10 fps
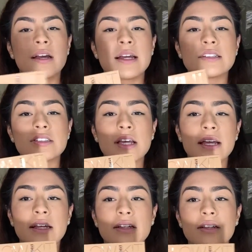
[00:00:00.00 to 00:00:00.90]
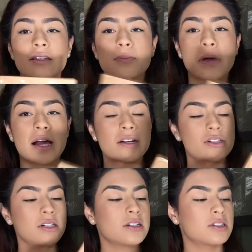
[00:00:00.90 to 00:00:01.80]
It's like the
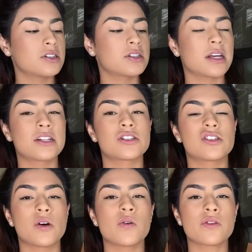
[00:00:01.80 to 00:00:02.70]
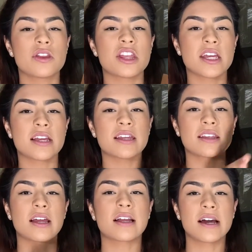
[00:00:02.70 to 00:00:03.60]
packaging is just like so thick and
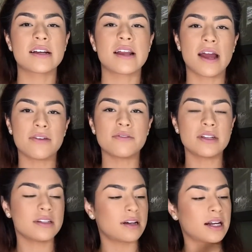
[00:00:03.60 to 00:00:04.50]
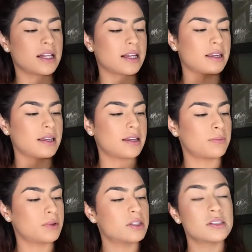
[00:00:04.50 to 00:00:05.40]
like kind of heavy. I like it,
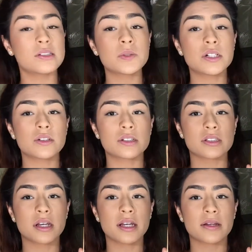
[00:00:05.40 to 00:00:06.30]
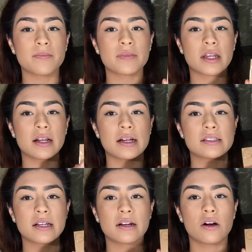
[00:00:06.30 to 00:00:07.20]
but this is what it looks like, and it has
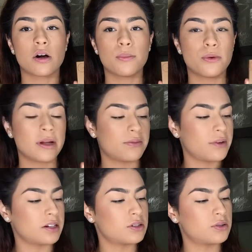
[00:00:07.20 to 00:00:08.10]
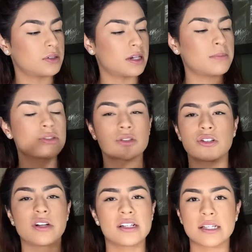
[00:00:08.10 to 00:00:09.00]
like an ombre effect to it. I'm sure
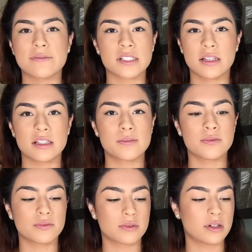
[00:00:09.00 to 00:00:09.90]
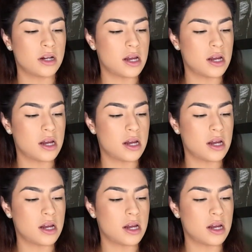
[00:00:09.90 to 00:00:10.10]
you guys have seen this before.